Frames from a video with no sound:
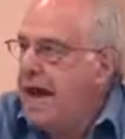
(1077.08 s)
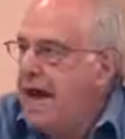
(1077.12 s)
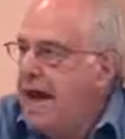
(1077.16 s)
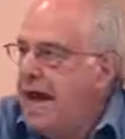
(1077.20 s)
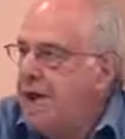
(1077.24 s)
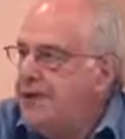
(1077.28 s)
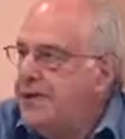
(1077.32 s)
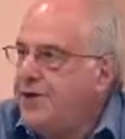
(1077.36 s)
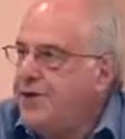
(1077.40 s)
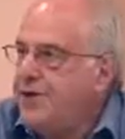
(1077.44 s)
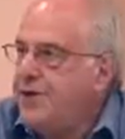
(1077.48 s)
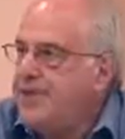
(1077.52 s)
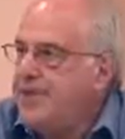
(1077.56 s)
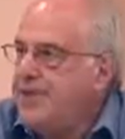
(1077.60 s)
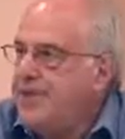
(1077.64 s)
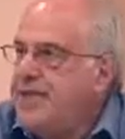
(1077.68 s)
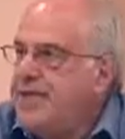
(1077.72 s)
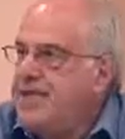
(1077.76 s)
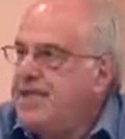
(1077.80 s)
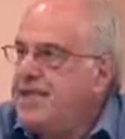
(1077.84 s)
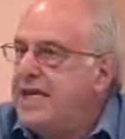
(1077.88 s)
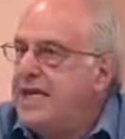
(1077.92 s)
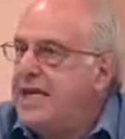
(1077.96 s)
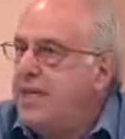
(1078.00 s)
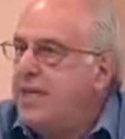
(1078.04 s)
How did the
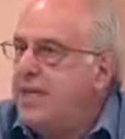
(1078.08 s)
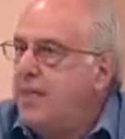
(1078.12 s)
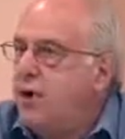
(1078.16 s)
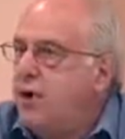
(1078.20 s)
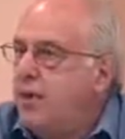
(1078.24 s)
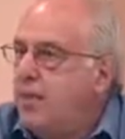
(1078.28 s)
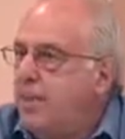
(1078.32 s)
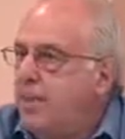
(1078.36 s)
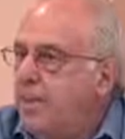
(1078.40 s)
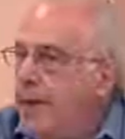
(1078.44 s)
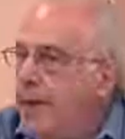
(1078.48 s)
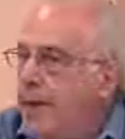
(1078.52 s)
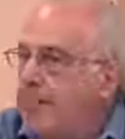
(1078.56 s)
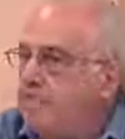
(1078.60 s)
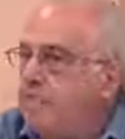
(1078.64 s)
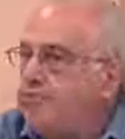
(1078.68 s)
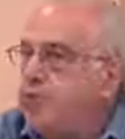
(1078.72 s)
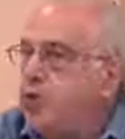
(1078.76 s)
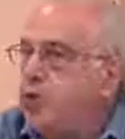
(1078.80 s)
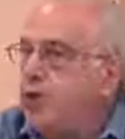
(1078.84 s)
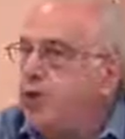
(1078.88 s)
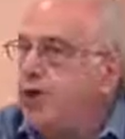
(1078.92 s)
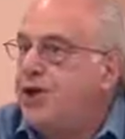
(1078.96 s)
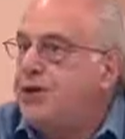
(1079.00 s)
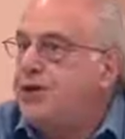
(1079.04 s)
retail
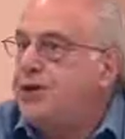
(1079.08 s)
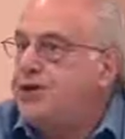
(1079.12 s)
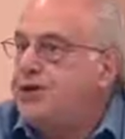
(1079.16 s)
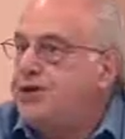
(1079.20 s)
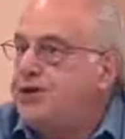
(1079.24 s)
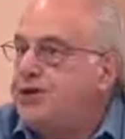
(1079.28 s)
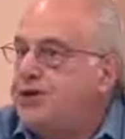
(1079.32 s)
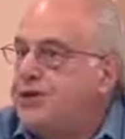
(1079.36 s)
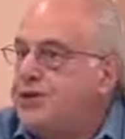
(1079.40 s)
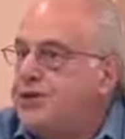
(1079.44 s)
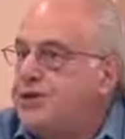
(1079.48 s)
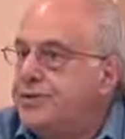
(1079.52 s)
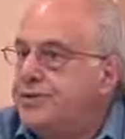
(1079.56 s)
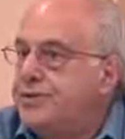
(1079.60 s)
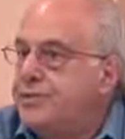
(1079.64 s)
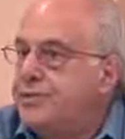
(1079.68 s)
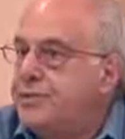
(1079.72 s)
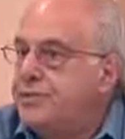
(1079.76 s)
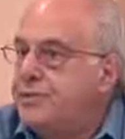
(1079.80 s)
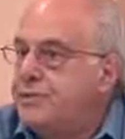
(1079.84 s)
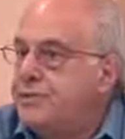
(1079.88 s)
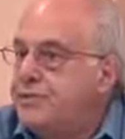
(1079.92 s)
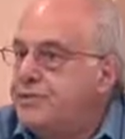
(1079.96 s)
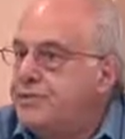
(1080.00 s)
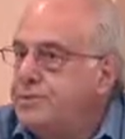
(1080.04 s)
employers,
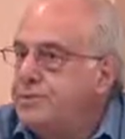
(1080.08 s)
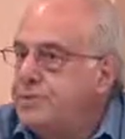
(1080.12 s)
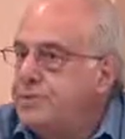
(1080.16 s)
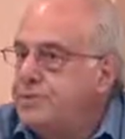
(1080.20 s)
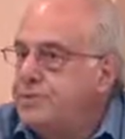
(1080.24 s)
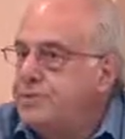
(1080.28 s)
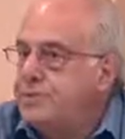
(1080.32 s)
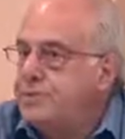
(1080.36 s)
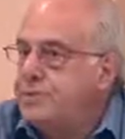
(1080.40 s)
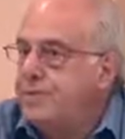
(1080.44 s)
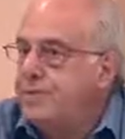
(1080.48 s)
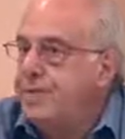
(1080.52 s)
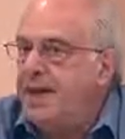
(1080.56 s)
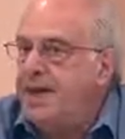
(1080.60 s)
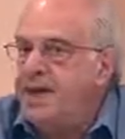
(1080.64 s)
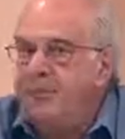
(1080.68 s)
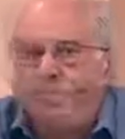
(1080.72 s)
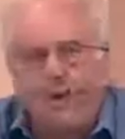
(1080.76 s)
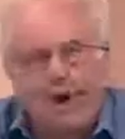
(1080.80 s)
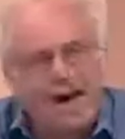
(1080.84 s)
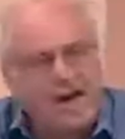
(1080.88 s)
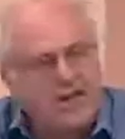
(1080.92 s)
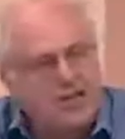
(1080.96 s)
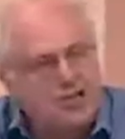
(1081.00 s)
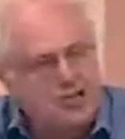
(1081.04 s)
the big
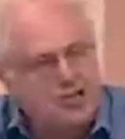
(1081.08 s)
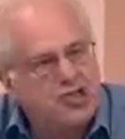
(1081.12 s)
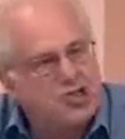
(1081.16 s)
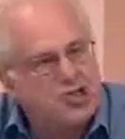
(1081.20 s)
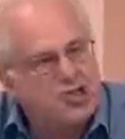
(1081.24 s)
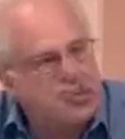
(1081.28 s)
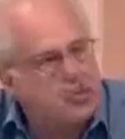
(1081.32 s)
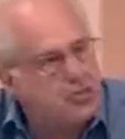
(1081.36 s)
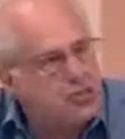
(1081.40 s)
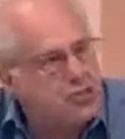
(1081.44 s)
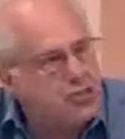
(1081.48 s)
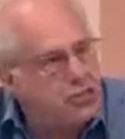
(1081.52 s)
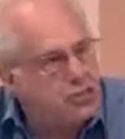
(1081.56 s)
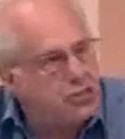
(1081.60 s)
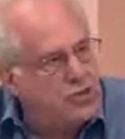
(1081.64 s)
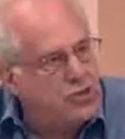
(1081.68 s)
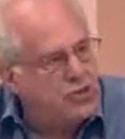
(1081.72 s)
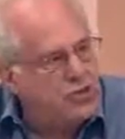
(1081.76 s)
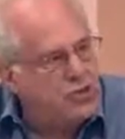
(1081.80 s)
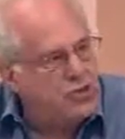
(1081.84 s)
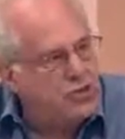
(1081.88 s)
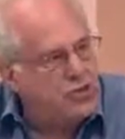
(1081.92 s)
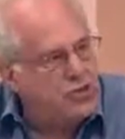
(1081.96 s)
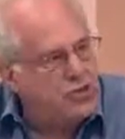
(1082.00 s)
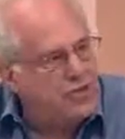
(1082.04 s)
box
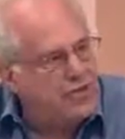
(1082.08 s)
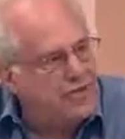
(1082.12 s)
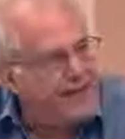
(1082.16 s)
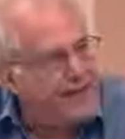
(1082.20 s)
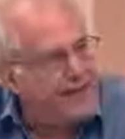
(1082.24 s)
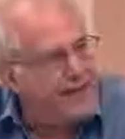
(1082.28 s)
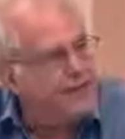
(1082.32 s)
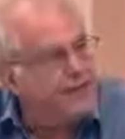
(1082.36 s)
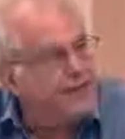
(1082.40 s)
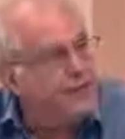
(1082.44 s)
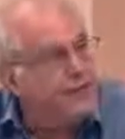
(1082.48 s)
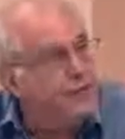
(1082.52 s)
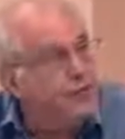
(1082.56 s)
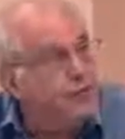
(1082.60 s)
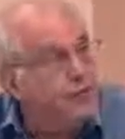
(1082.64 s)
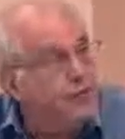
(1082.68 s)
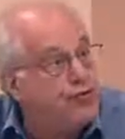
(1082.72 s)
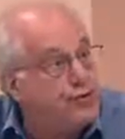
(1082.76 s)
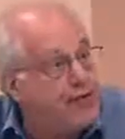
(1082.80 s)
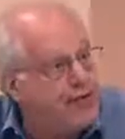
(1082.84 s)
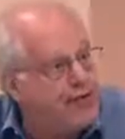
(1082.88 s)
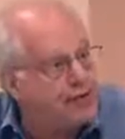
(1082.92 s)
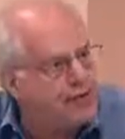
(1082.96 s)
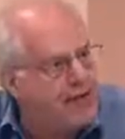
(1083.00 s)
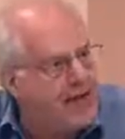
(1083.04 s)
stores, the fast food
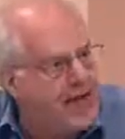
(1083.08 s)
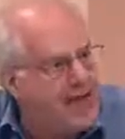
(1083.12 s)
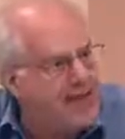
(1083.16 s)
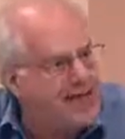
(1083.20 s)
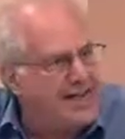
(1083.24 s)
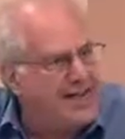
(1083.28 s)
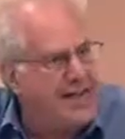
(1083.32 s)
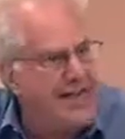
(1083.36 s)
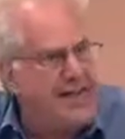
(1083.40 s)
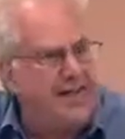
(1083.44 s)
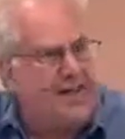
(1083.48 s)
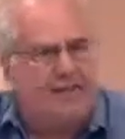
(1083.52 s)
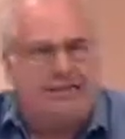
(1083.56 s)
restaurant, how do they